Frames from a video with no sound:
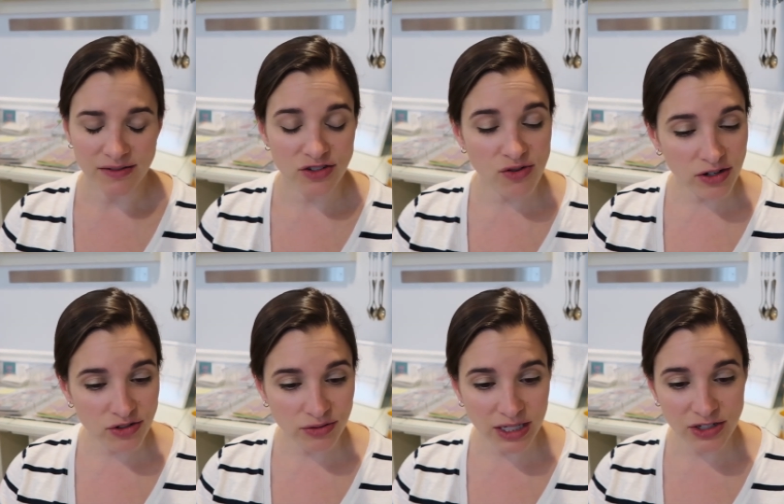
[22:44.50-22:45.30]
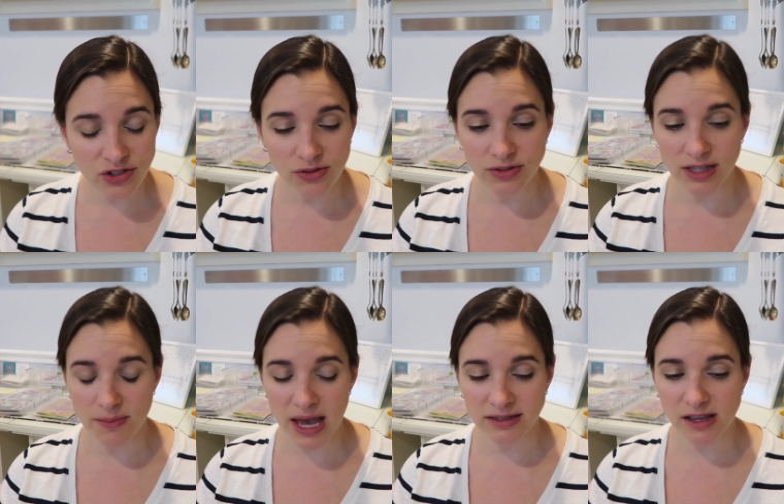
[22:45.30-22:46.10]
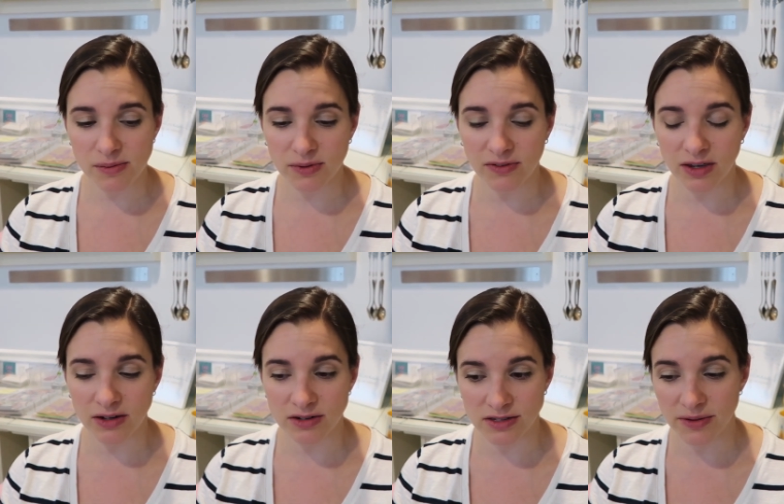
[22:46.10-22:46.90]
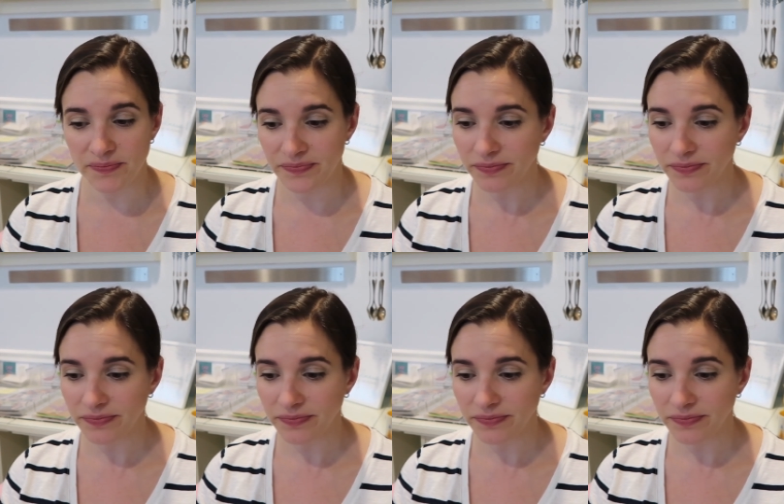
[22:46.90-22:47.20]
kind of structural issues in the past couple of years.